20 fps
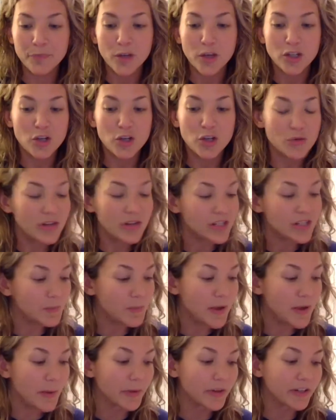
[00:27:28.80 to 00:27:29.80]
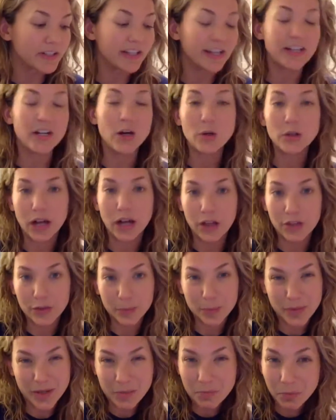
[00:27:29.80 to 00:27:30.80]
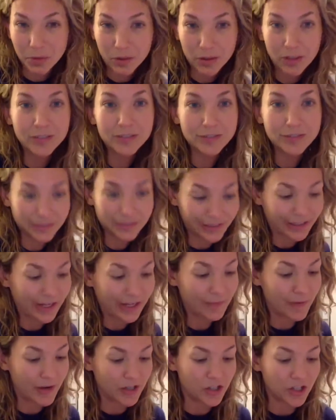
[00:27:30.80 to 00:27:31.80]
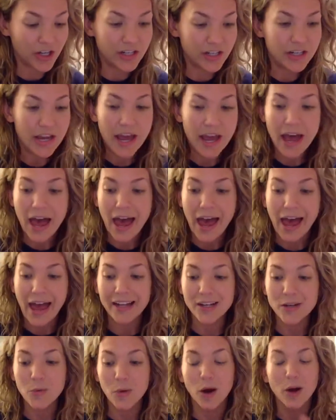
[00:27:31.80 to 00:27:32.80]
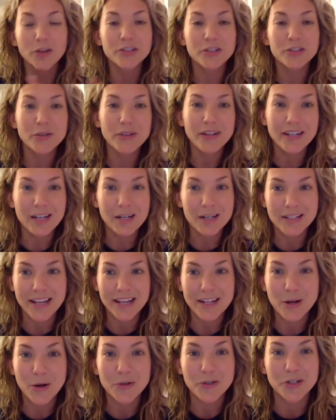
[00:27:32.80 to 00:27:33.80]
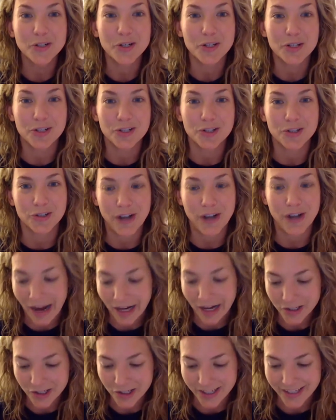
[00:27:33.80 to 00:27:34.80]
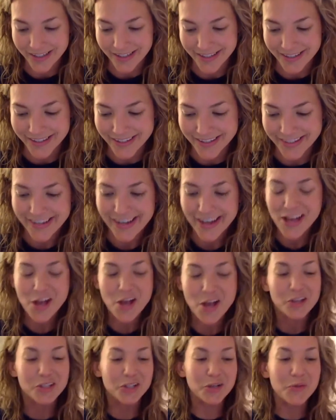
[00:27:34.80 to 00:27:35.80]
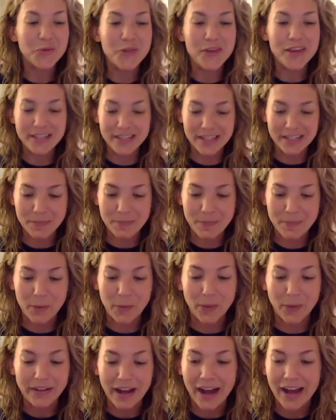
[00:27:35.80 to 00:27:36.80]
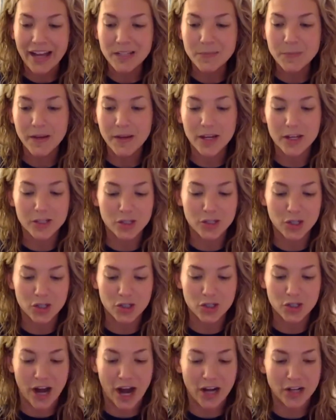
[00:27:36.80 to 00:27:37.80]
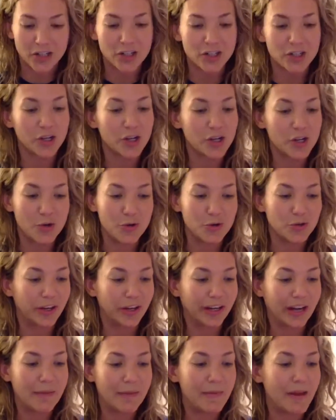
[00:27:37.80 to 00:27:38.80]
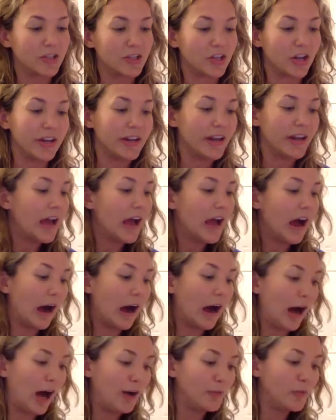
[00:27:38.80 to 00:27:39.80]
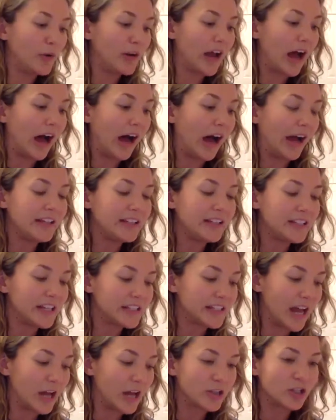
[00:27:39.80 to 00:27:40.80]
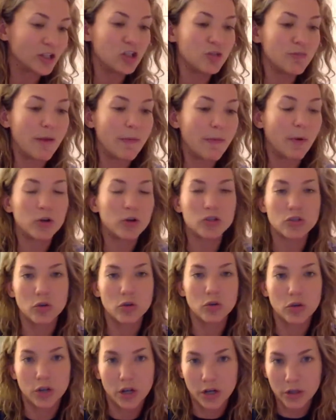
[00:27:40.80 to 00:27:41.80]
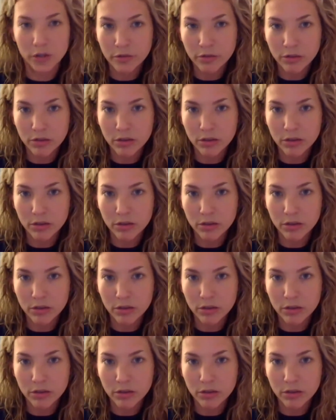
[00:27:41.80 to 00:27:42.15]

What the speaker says: You need to be able to say no to other people, like I mentioned, and you also need to say no to distractions. So this is a big one, guys, because distractions are huge, like I mentioned. When I sit down to do my personal growth,